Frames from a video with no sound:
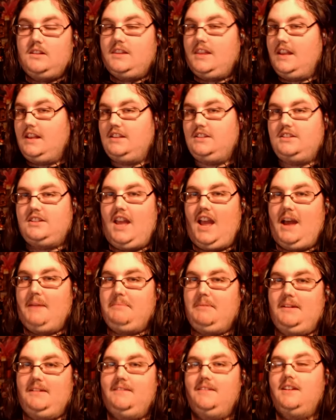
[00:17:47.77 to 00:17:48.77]
things
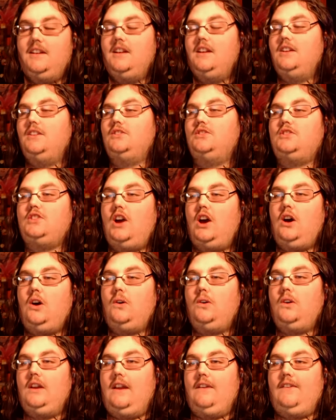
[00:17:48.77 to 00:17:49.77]
happen,
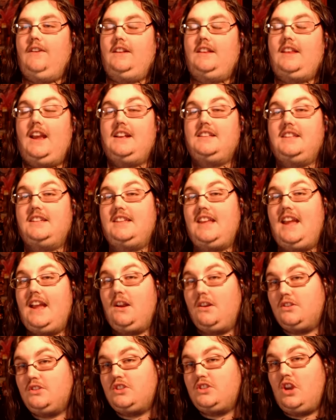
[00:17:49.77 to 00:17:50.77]
so if it takes a
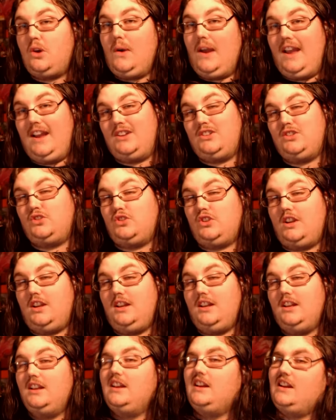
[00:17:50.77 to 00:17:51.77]
day or so
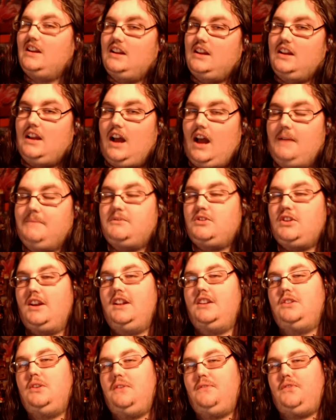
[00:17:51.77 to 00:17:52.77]
extra, I'm
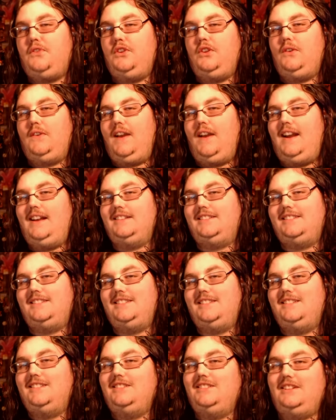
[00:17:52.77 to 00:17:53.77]
trying to do it for you
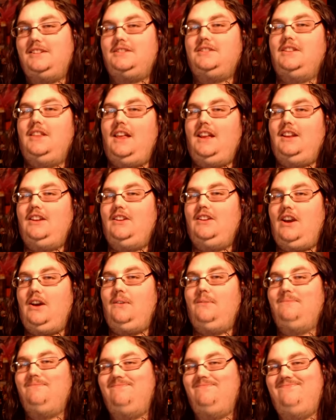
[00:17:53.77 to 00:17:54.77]
guys, just to let you
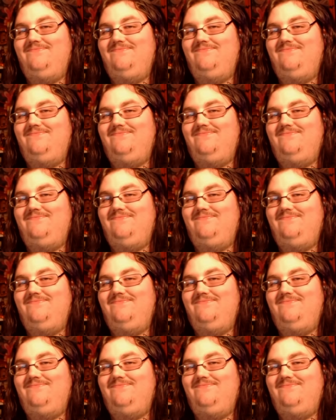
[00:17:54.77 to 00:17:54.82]
know.